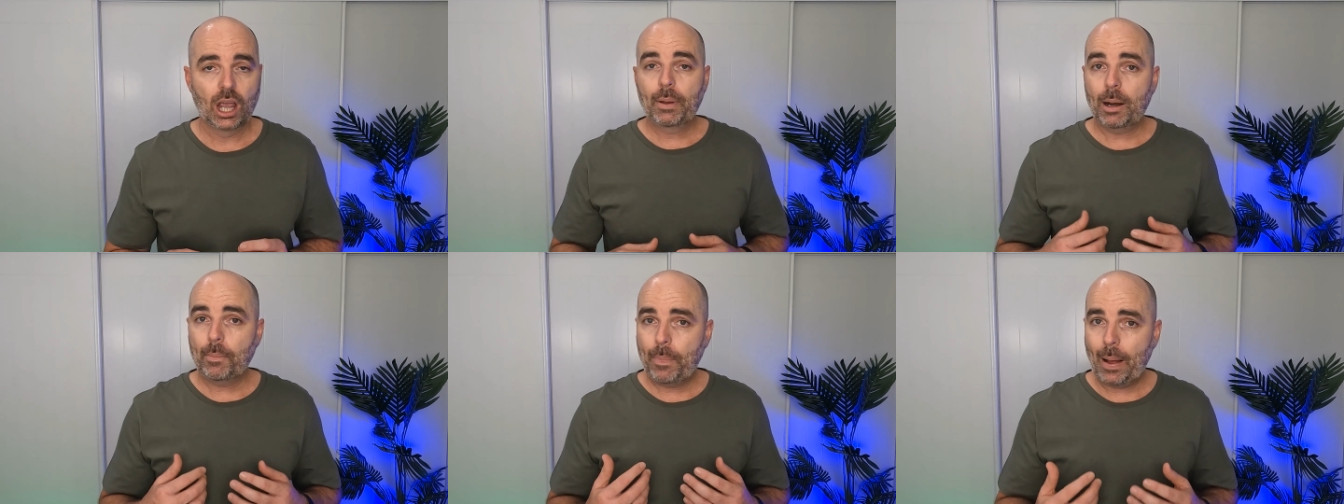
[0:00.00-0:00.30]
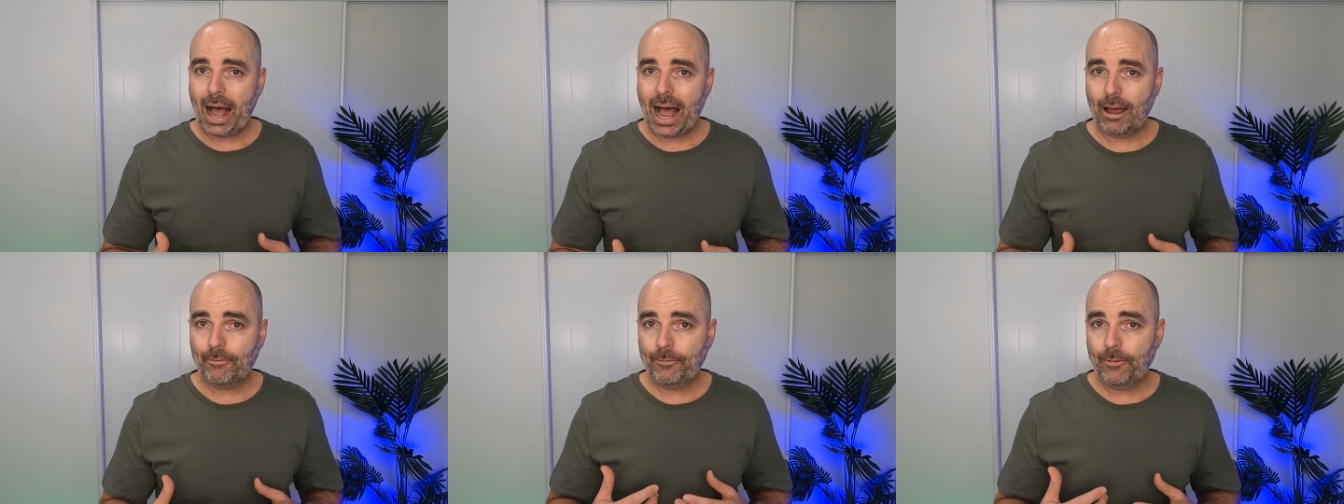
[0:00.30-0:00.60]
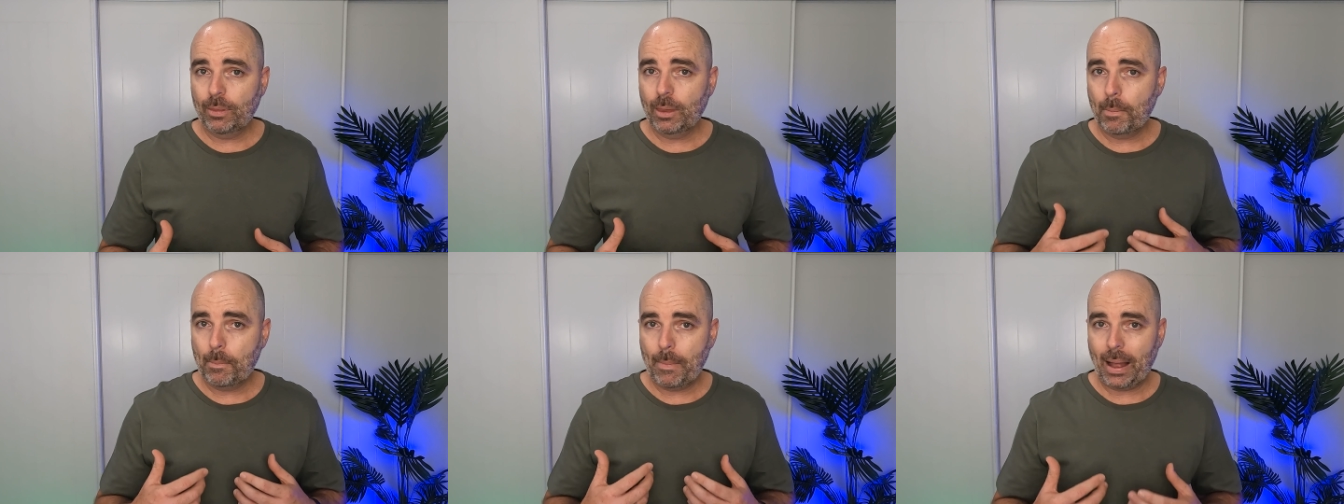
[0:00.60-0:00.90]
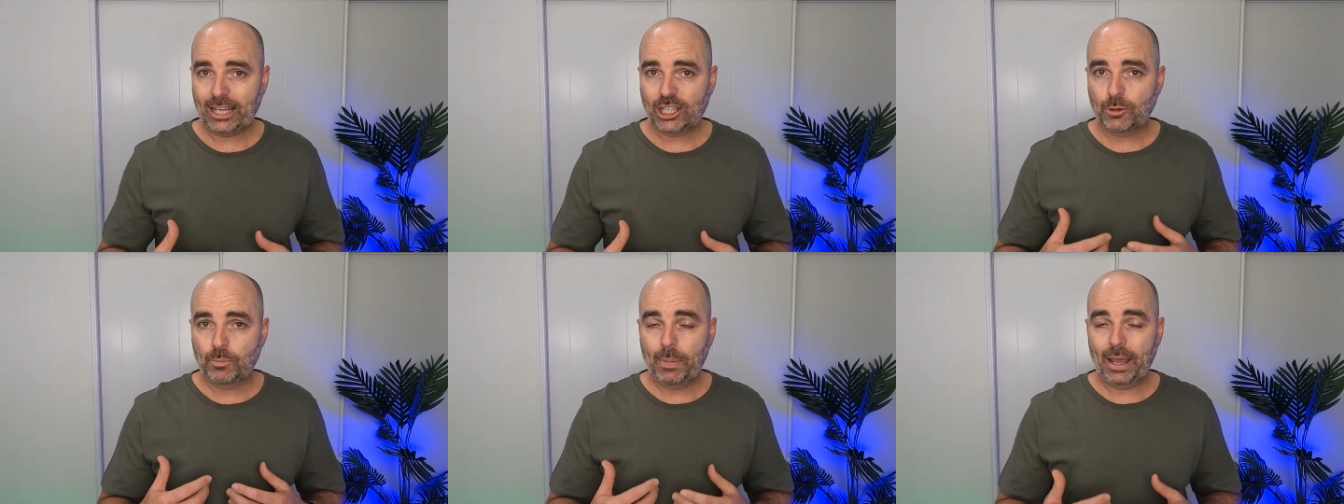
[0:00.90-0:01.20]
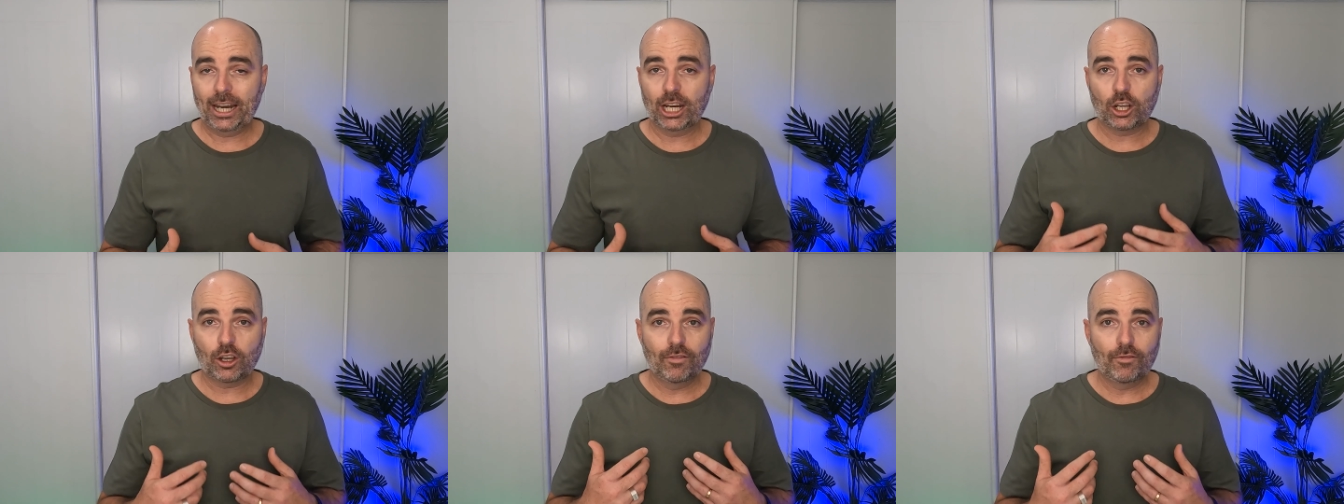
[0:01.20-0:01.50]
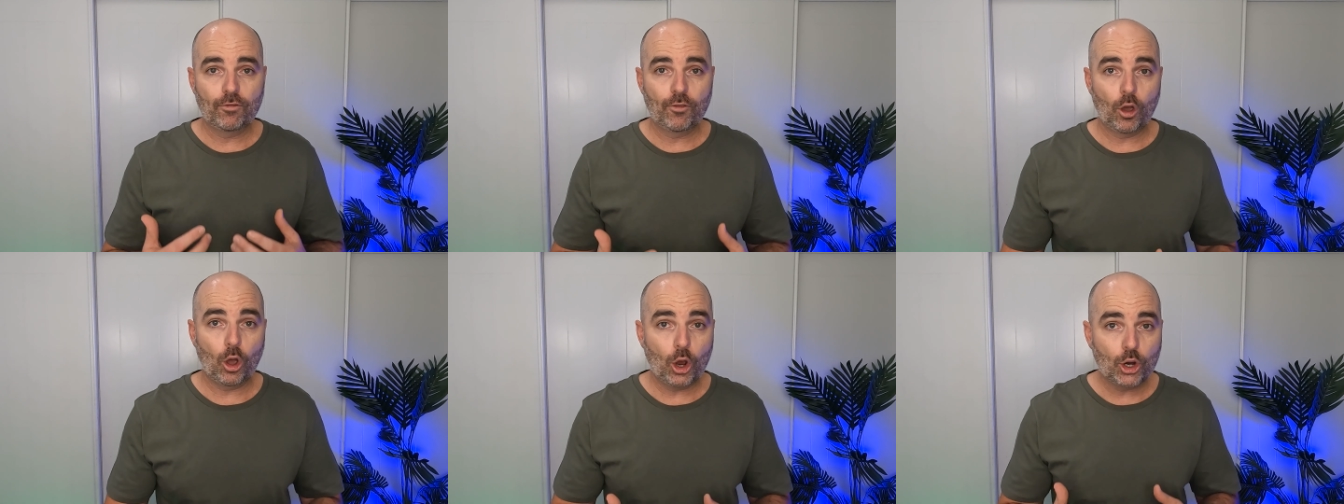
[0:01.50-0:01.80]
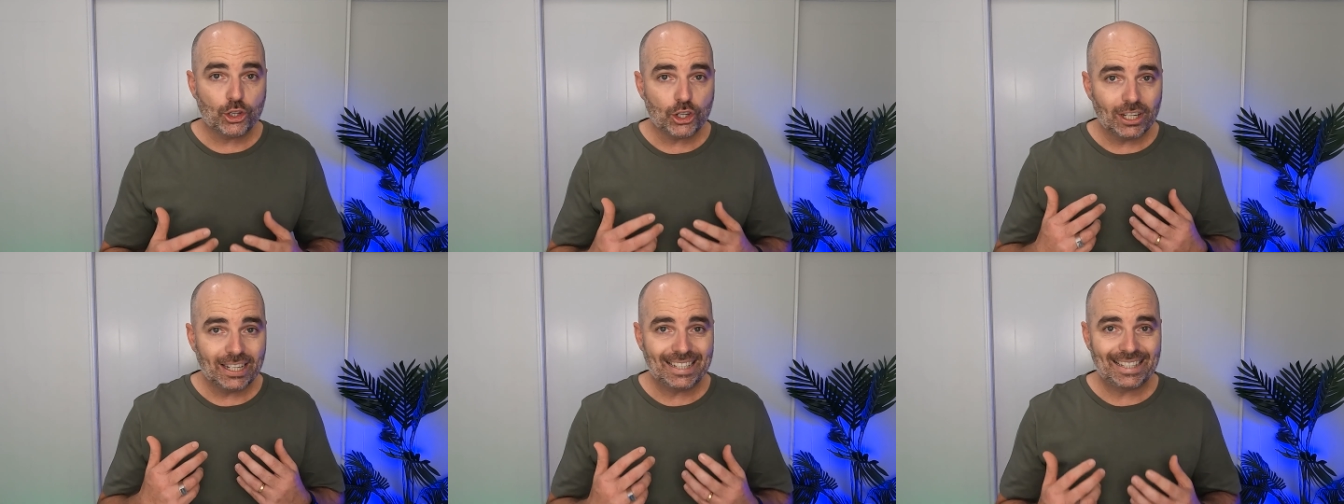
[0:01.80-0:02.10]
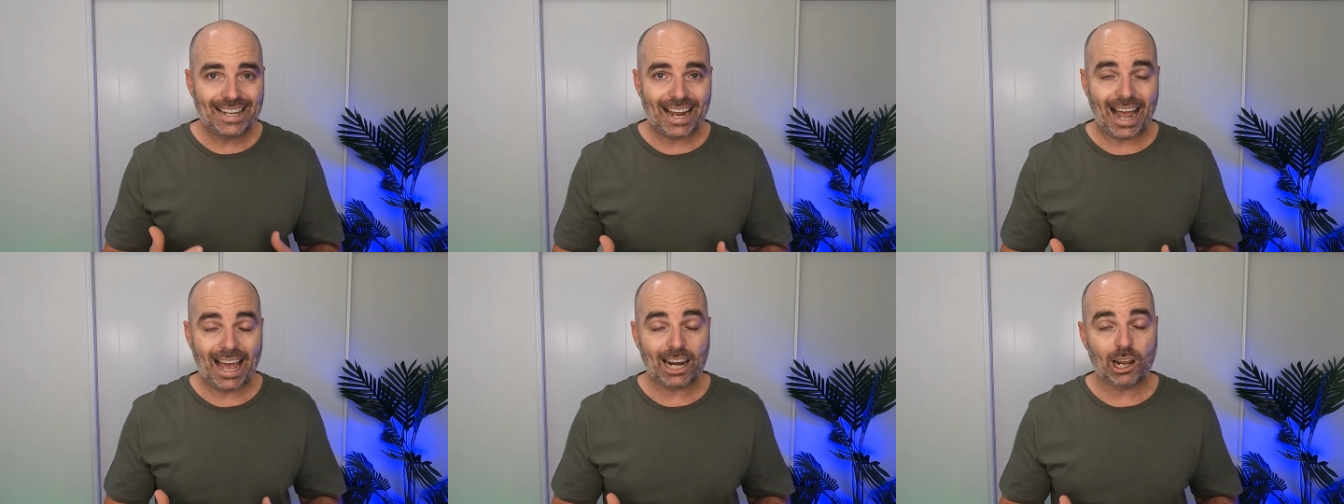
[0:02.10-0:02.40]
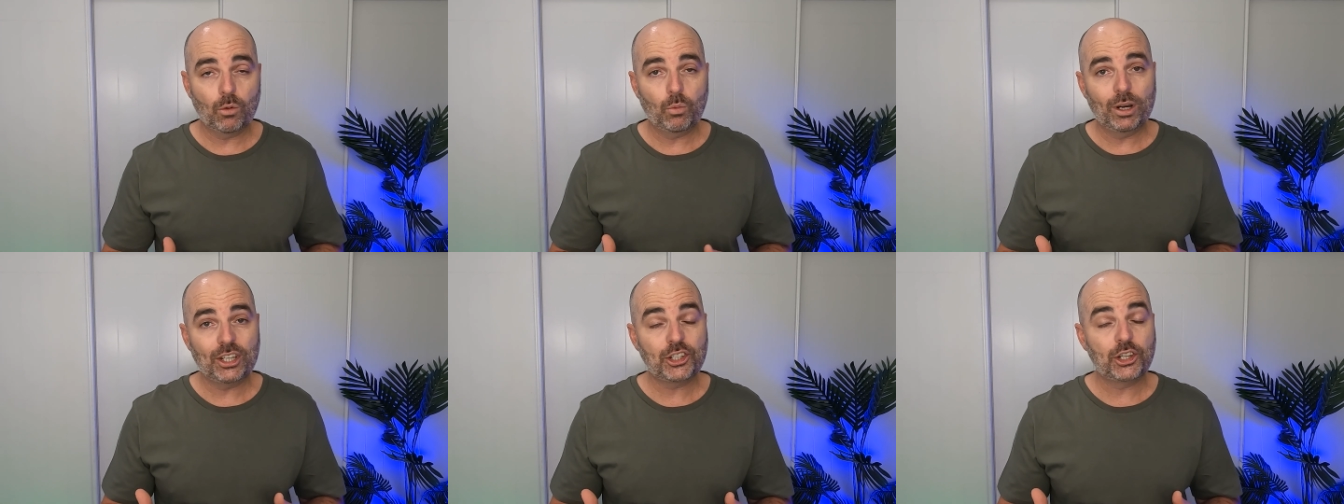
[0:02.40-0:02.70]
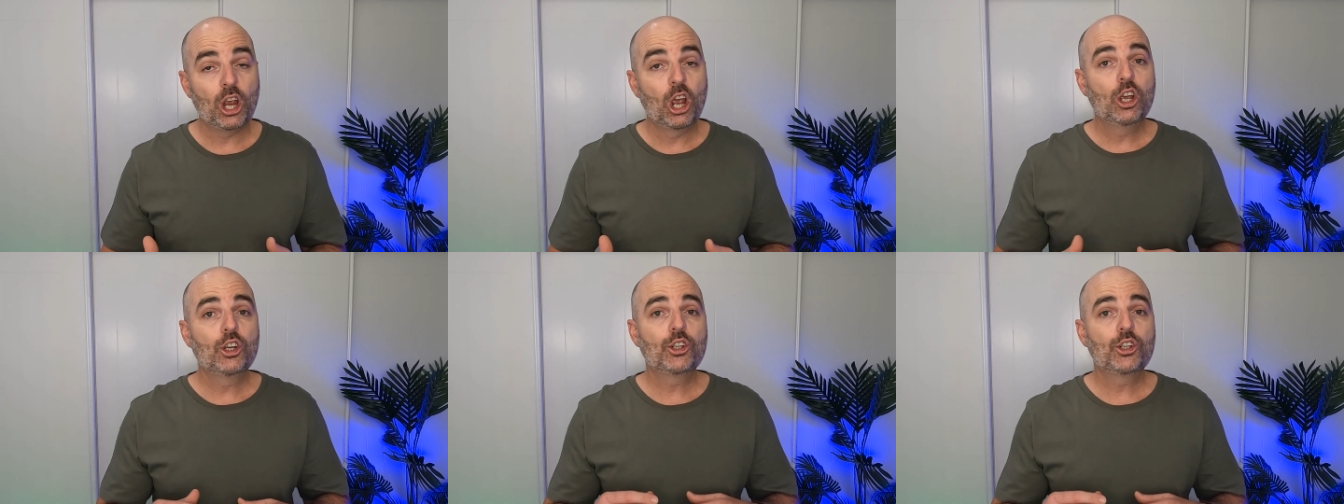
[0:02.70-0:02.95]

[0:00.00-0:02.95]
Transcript: But apart from the much better conversion data, which